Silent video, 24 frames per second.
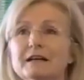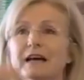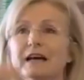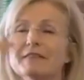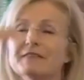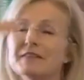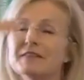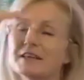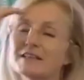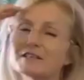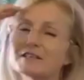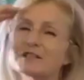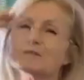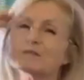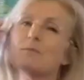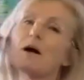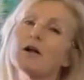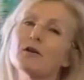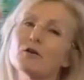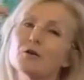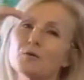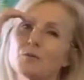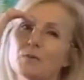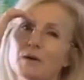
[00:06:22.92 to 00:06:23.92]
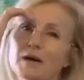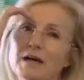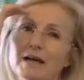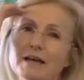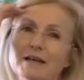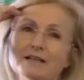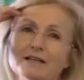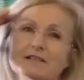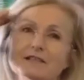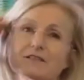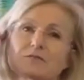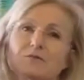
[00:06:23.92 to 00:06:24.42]
and then in smaller
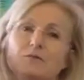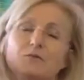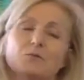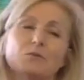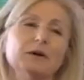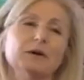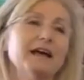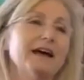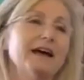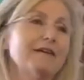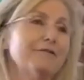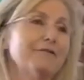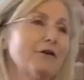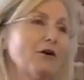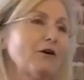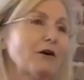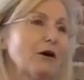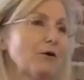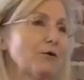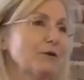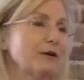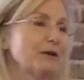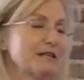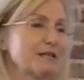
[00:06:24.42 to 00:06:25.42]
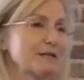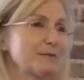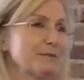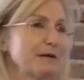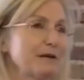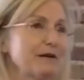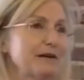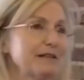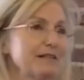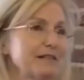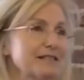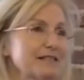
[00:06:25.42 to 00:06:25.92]
ways, we have our own
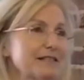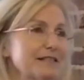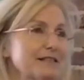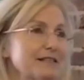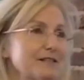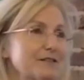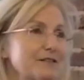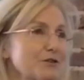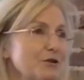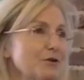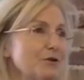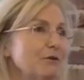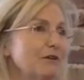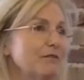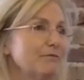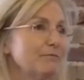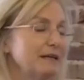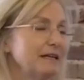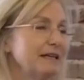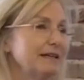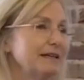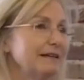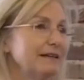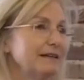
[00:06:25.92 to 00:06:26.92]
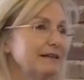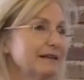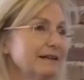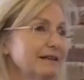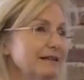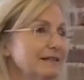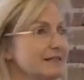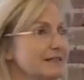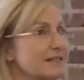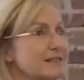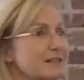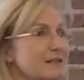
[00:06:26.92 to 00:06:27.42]
experiences too of being
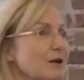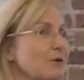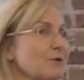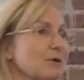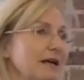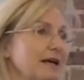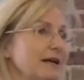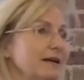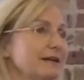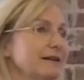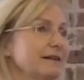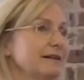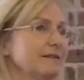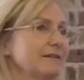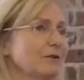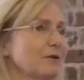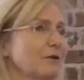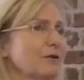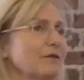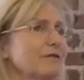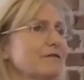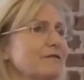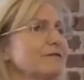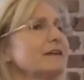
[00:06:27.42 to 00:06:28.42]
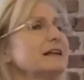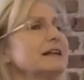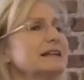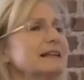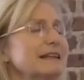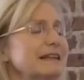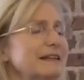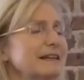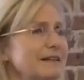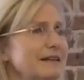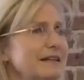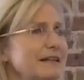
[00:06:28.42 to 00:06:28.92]
dislocated or
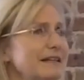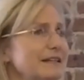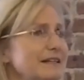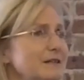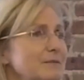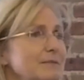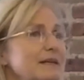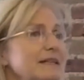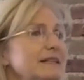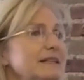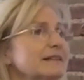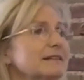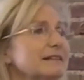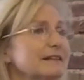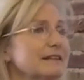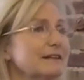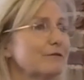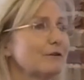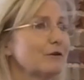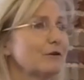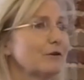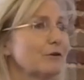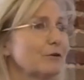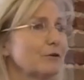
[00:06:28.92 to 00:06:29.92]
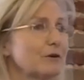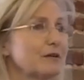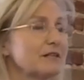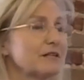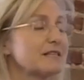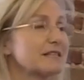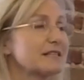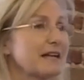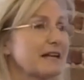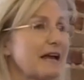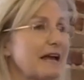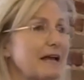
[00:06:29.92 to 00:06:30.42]
feeling the need to be delivered or
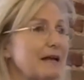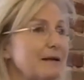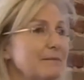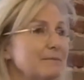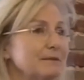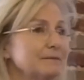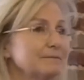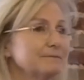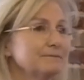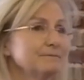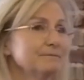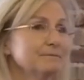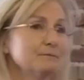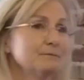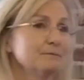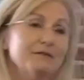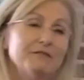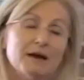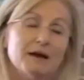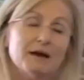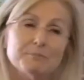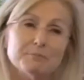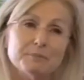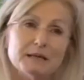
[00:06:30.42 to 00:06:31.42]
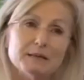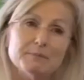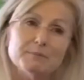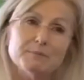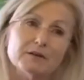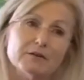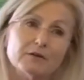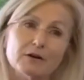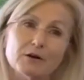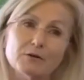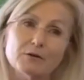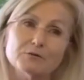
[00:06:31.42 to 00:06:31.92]
escape. We've got people
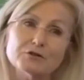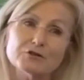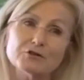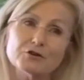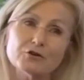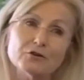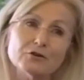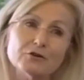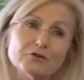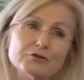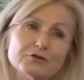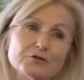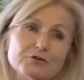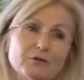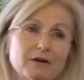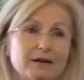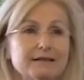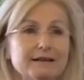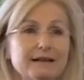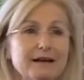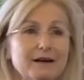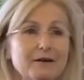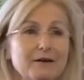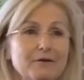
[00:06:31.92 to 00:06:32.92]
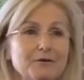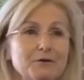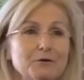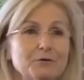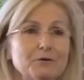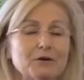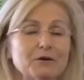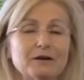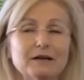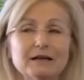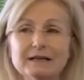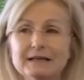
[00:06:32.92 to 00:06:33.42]
in our own church right now who
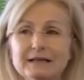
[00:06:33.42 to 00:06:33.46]
are